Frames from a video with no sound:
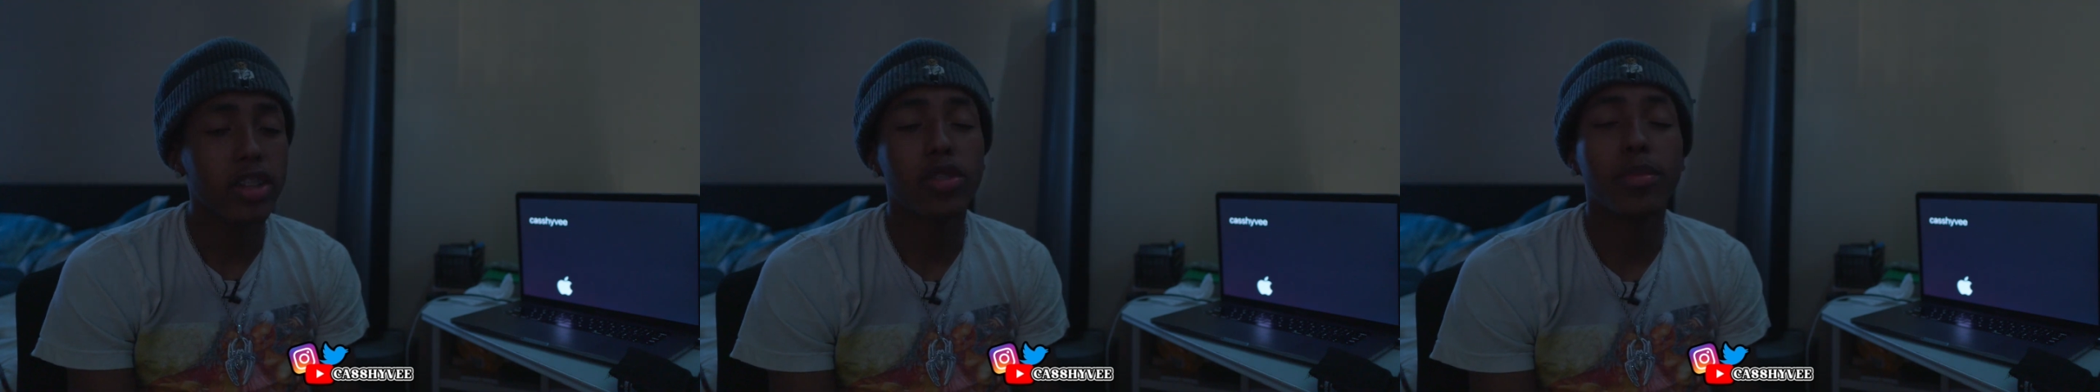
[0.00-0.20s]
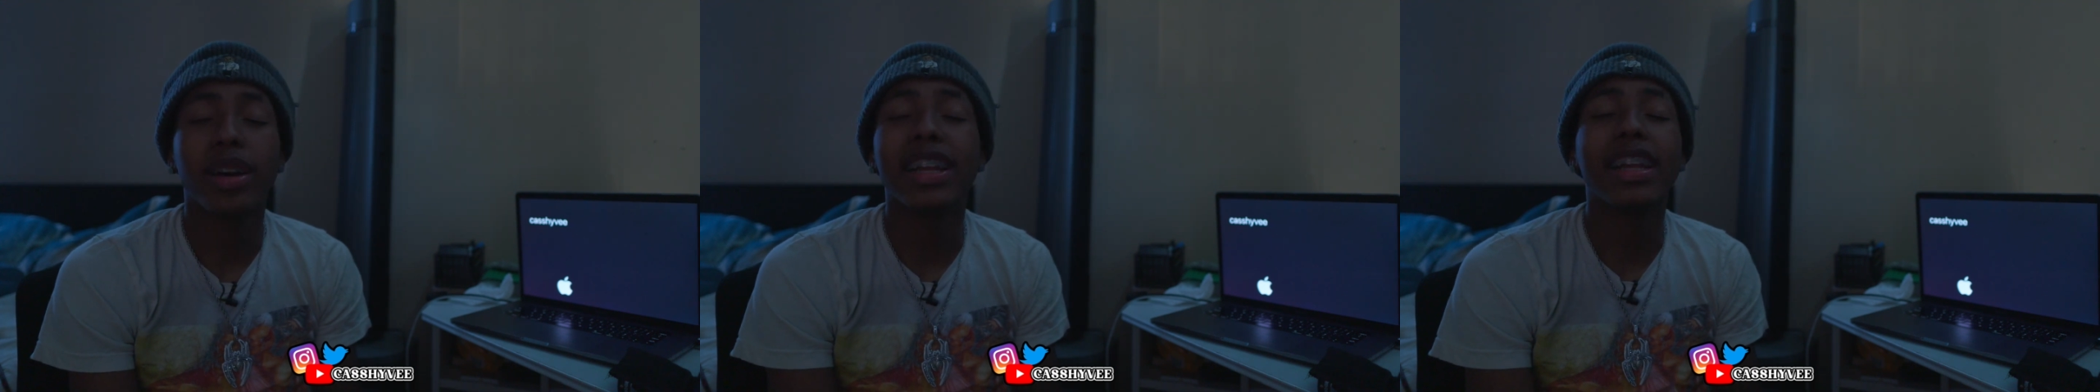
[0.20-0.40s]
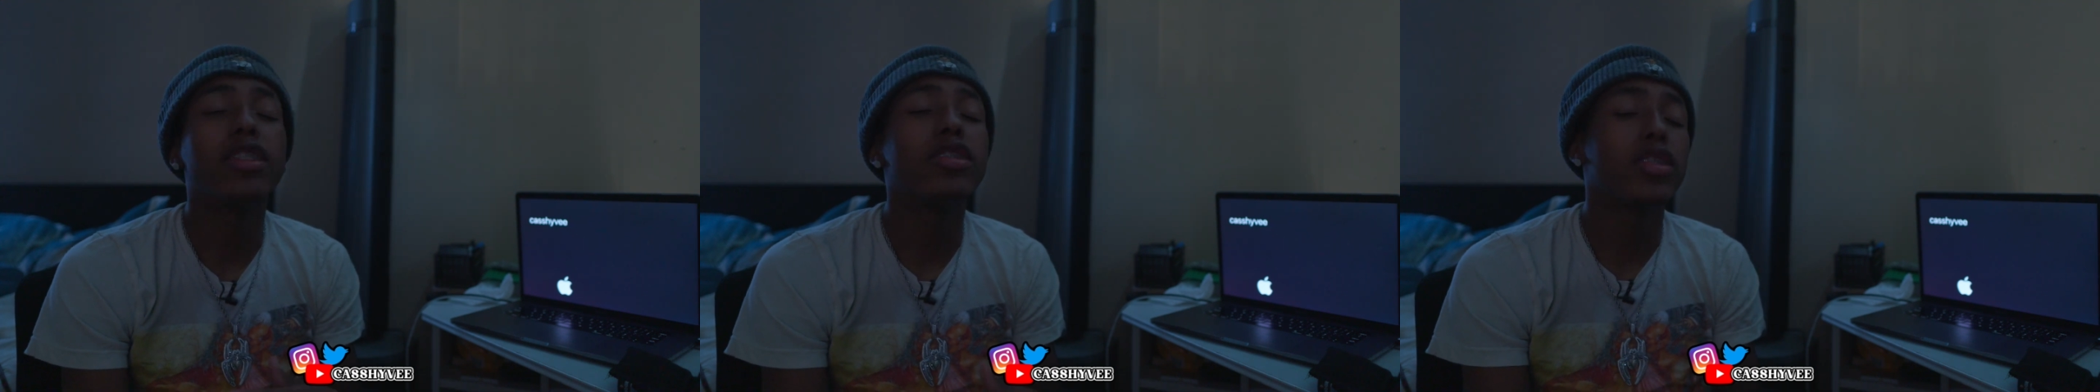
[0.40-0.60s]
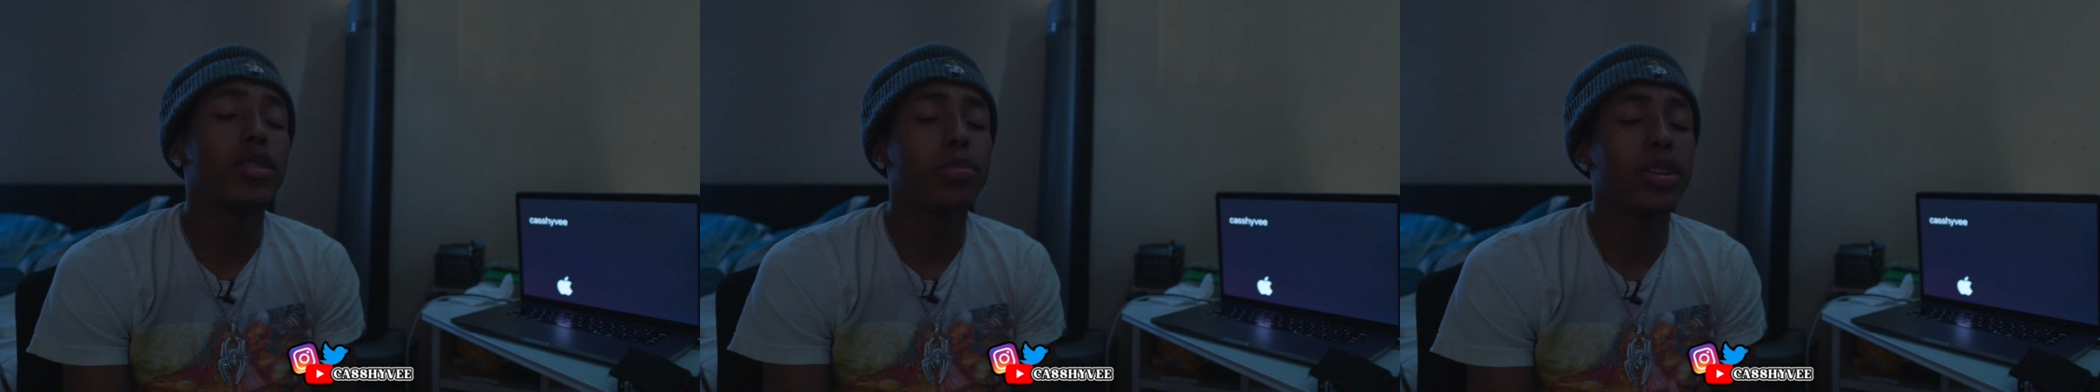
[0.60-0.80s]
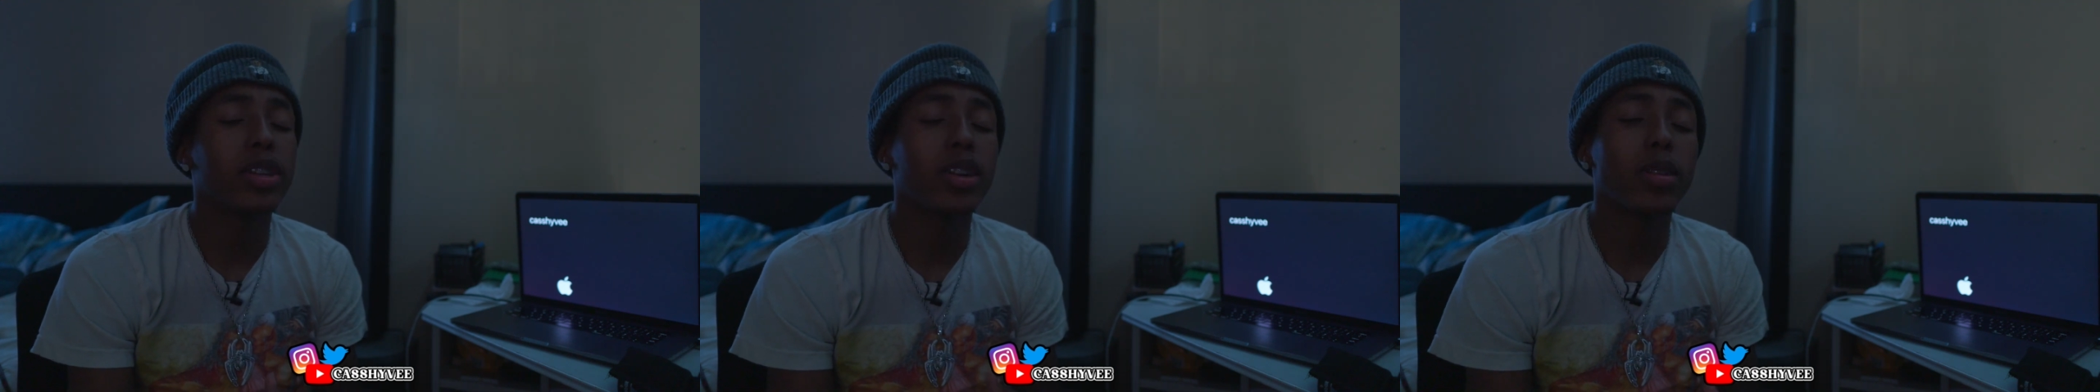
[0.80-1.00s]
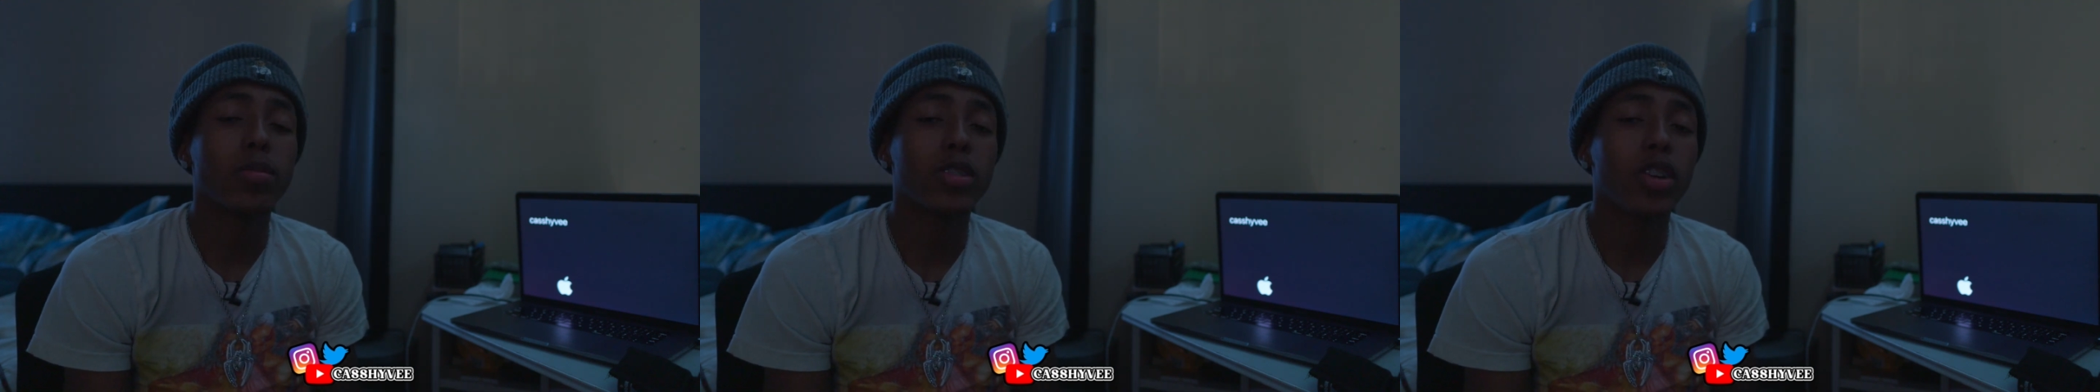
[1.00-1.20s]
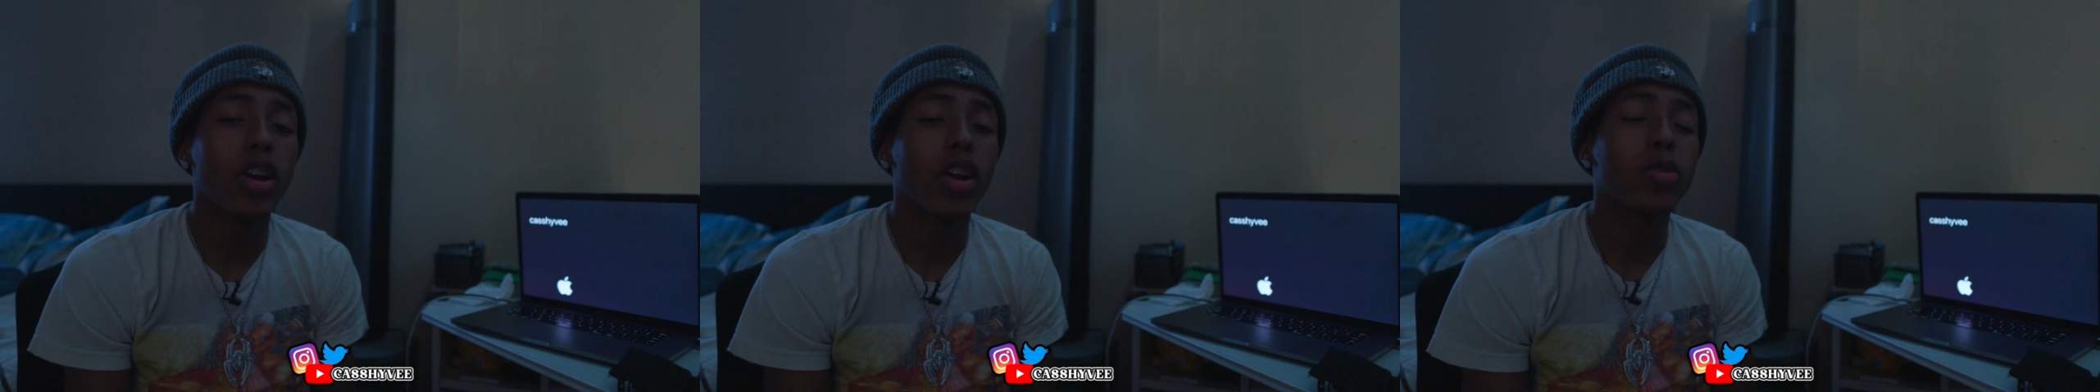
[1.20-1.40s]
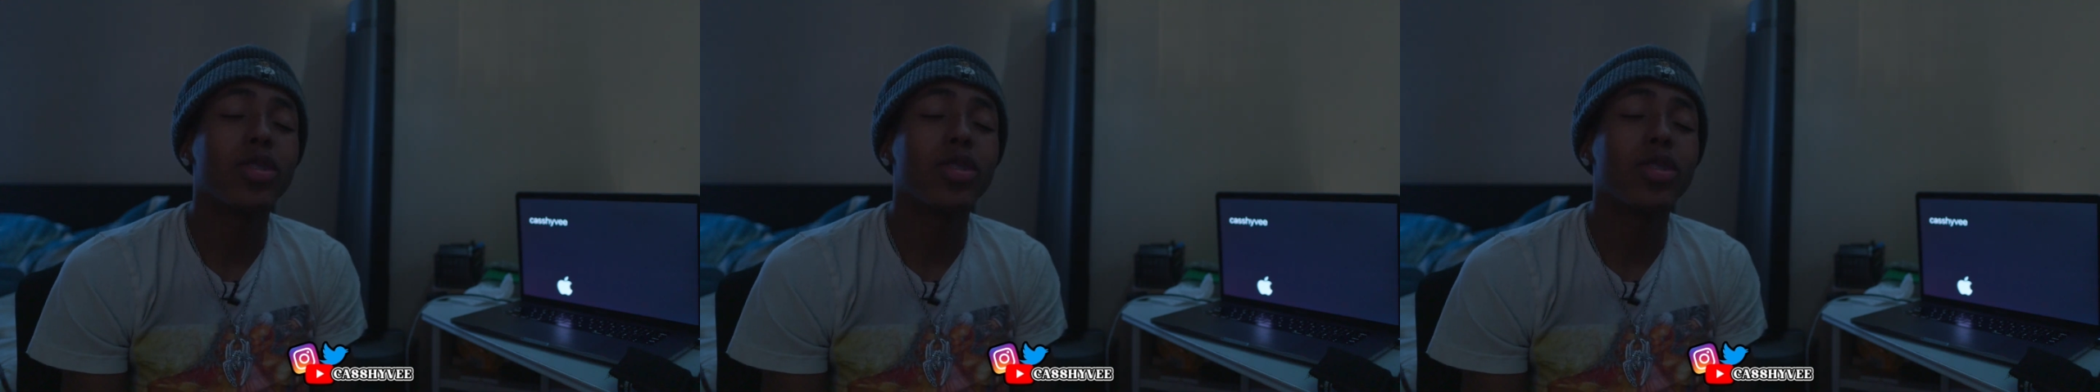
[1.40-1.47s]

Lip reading: somebody else's opinion, I'm sorry,